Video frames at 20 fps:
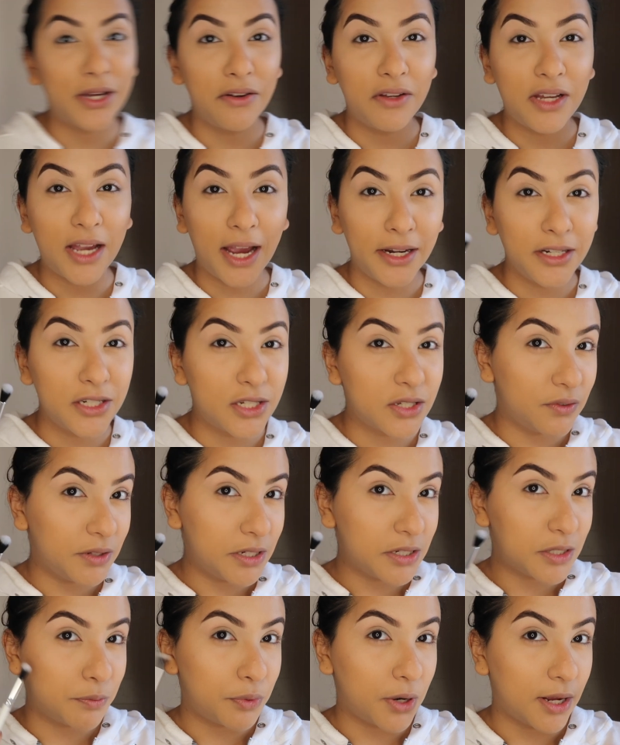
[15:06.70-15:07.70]
I've kind of just
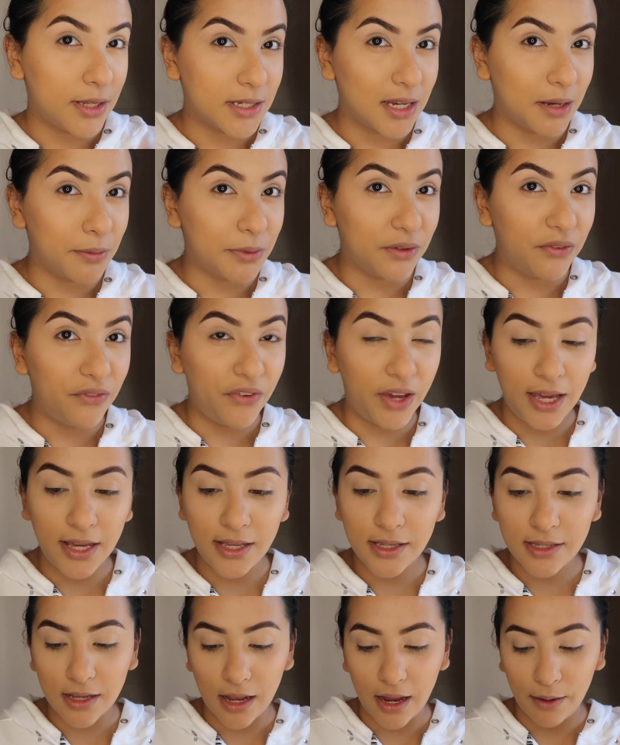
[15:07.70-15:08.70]
finished bronzing up the
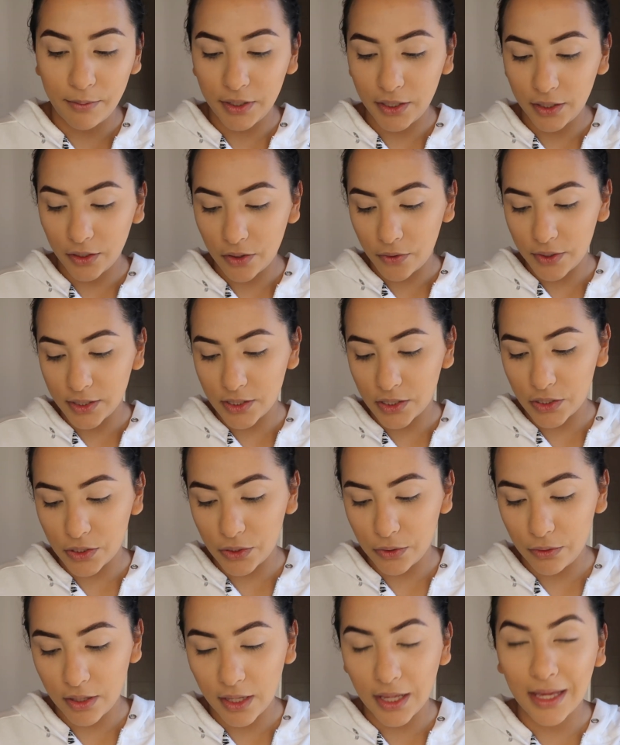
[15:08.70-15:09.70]
face. I'm going to go
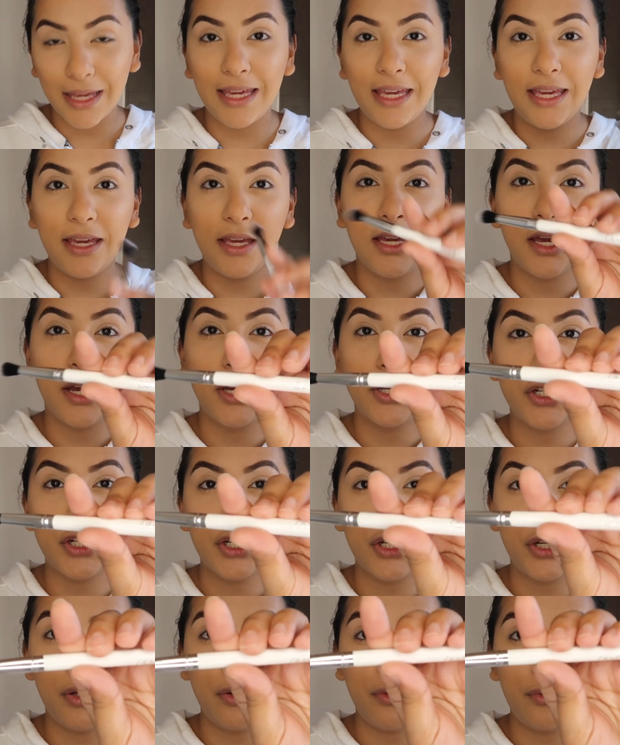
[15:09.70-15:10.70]
into the
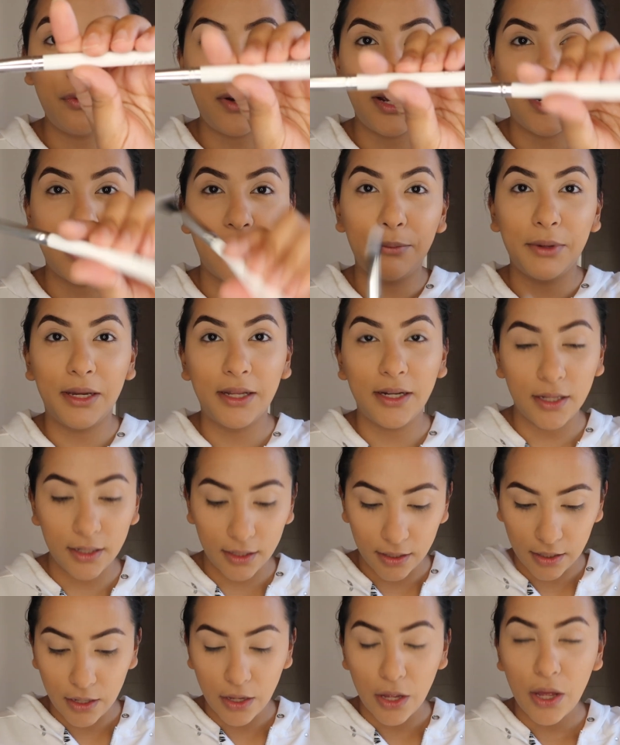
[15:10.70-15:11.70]
E2 and I'm going
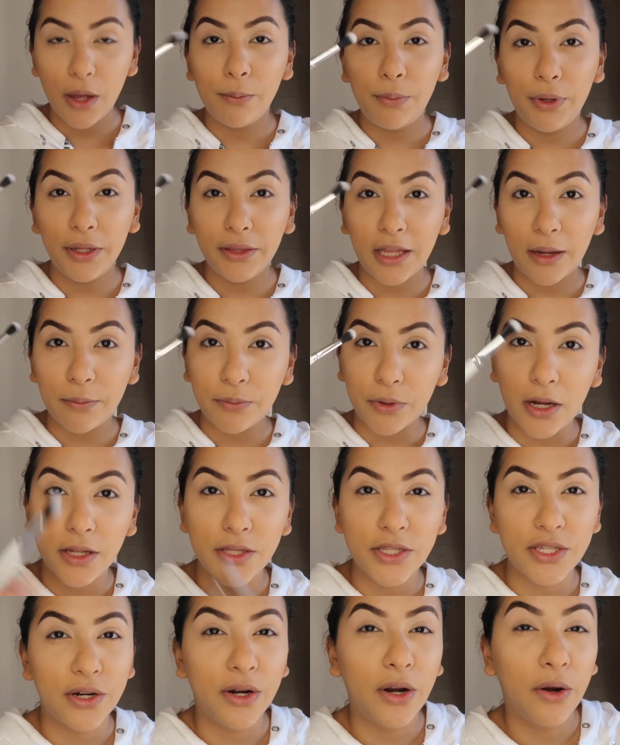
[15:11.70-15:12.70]
to put that
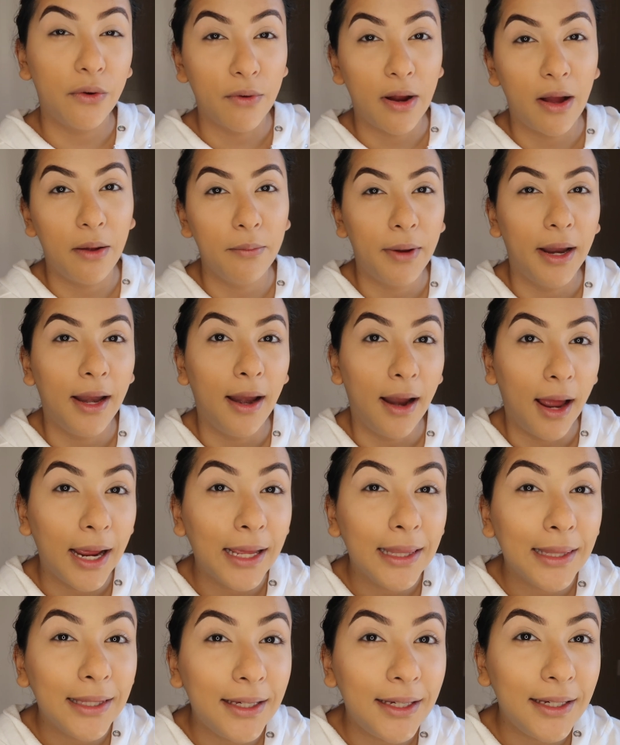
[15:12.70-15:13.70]
bronzer around my
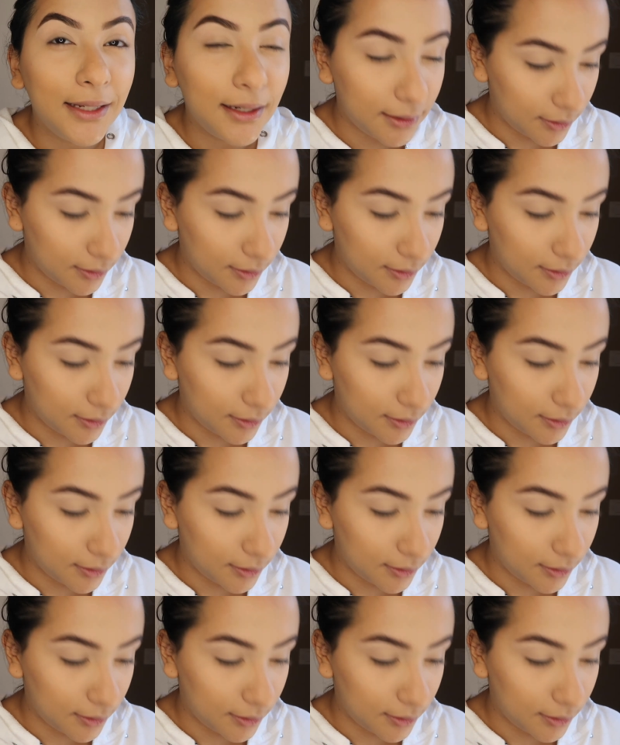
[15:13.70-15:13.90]
eyelid.